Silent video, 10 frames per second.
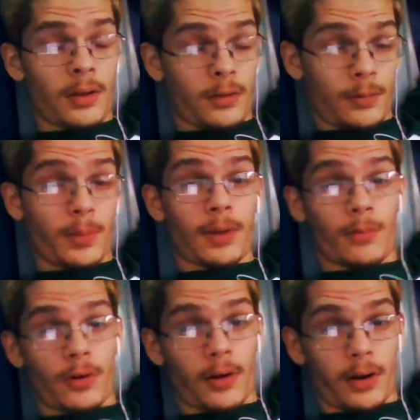is a bit
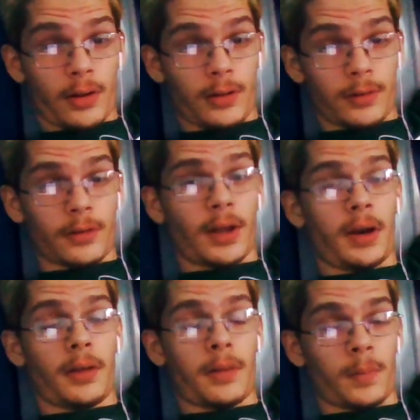more
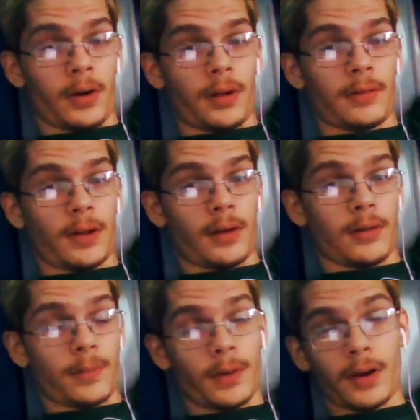entertaining than Bernie
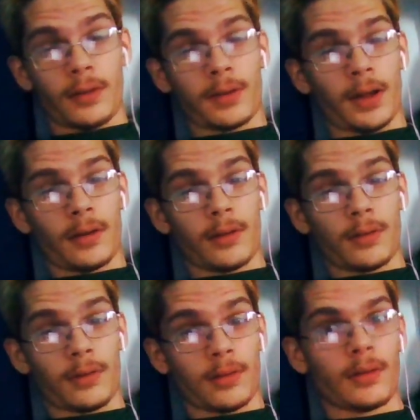Sanders. Bernie
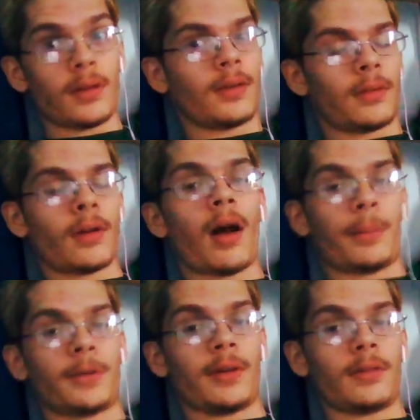Sanders needs to
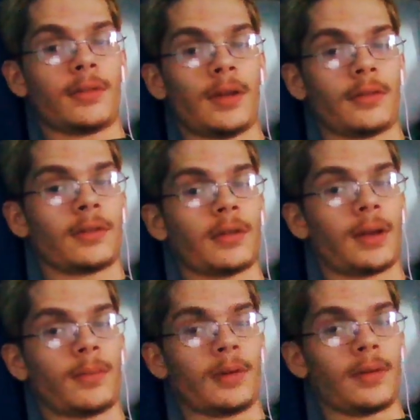opt his
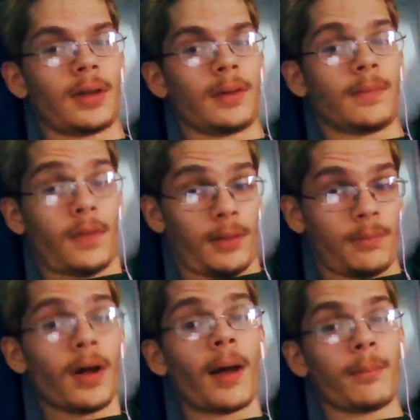entertainment game.
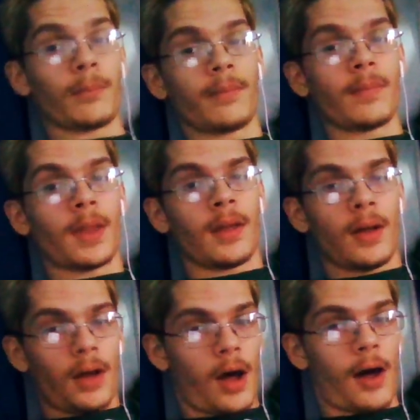I'm
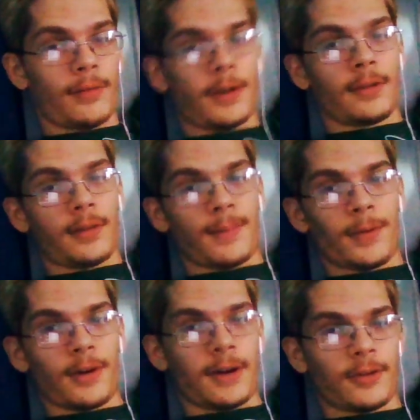obviously
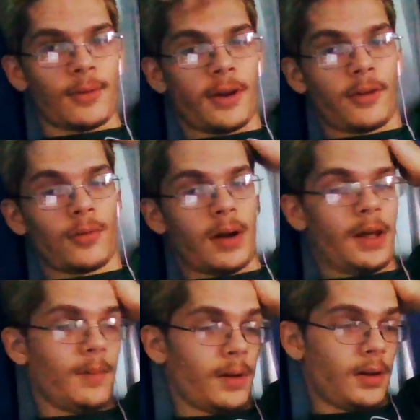Bernie
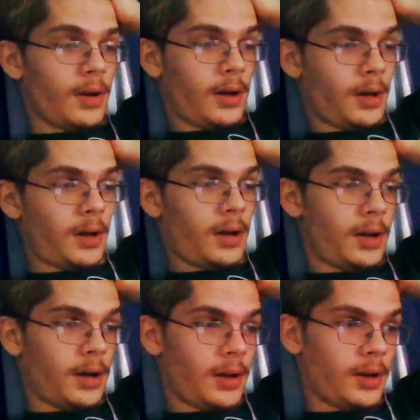2020,
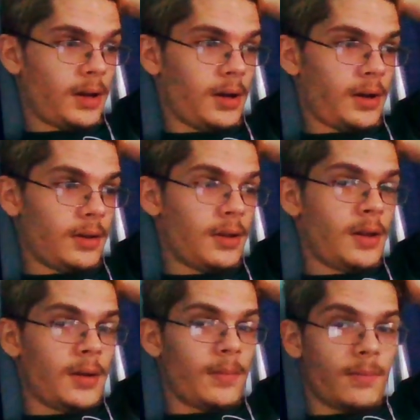but
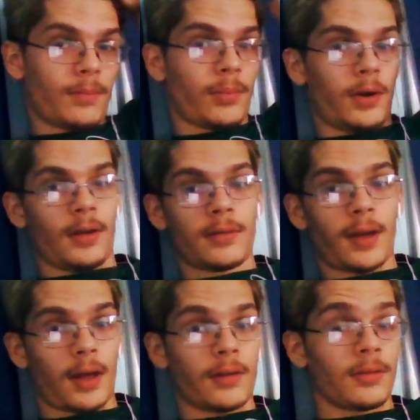Bernie
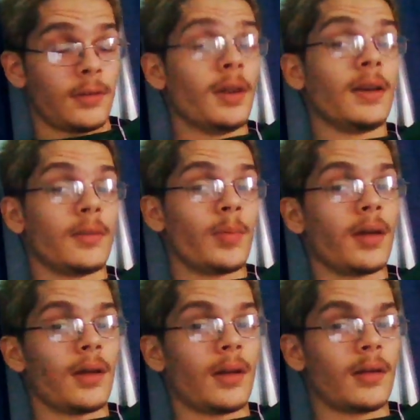Sanders, you need
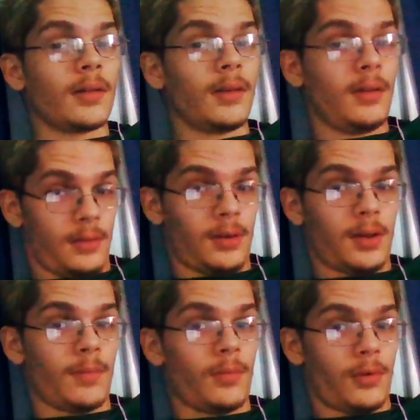to
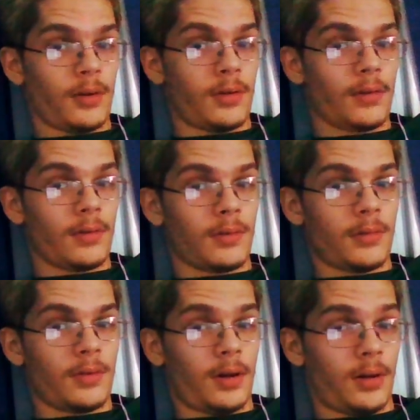get a more
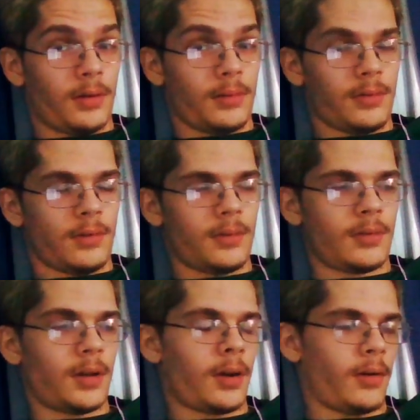I
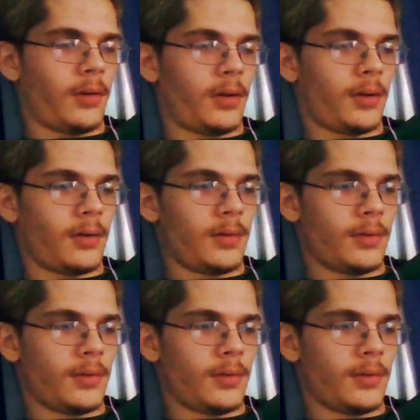don't know.